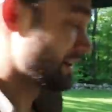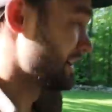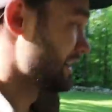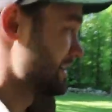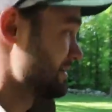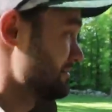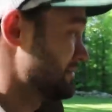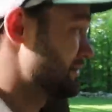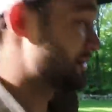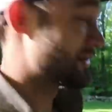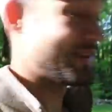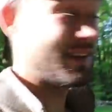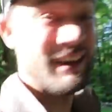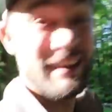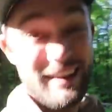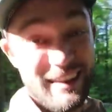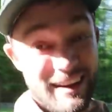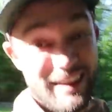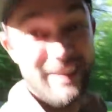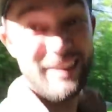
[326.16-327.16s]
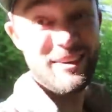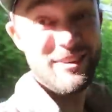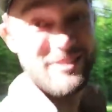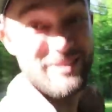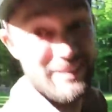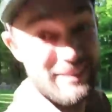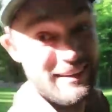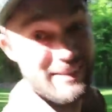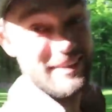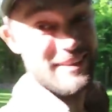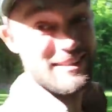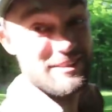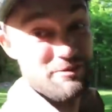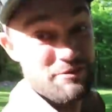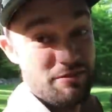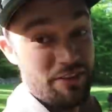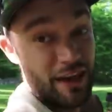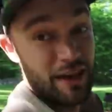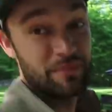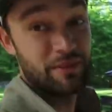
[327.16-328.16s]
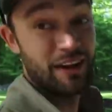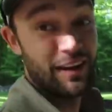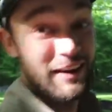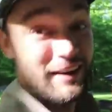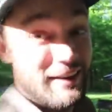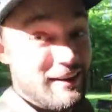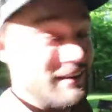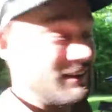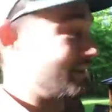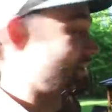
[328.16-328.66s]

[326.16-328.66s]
But when you got a guy who's like a custom fab guy,